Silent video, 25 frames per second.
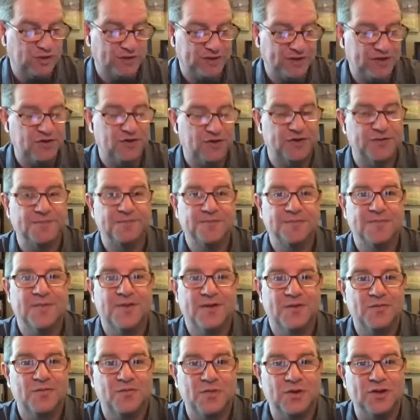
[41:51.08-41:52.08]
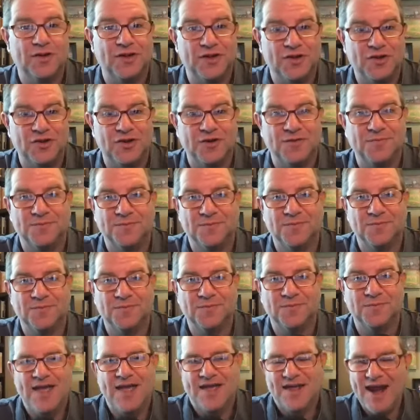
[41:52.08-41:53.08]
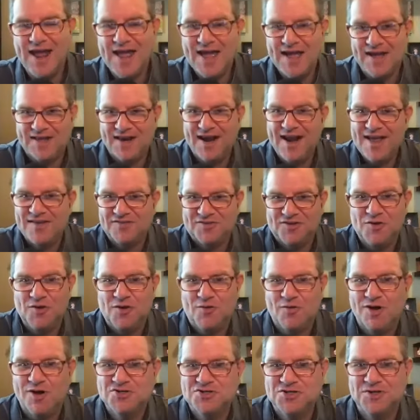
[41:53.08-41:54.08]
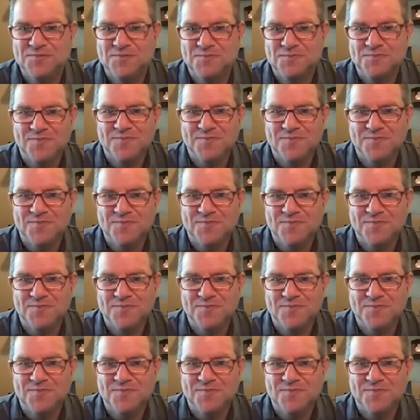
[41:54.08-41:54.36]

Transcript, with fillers: good. Really good. Yeah. Hey, can I, can I ask you a question? Sure,